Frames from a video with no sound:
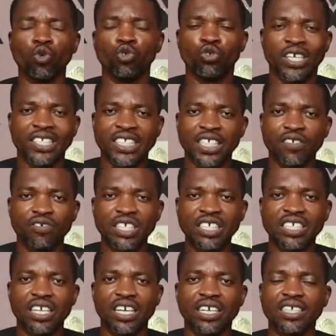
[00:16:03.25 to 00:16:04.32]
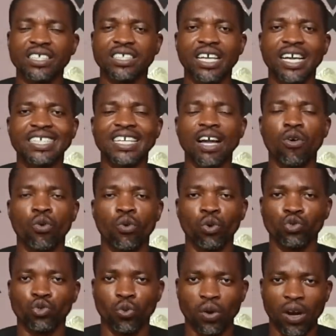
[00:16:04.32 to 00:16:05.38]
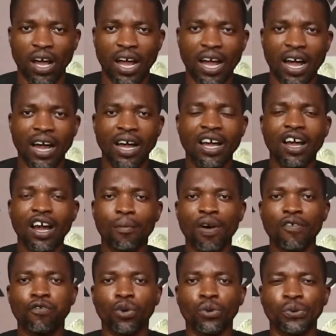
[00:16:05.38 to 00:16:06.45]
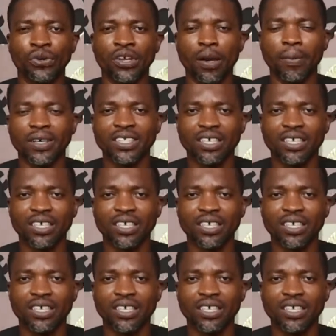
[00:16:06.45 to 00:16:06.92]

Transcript: on your T V in the case and young gross or cra man for you can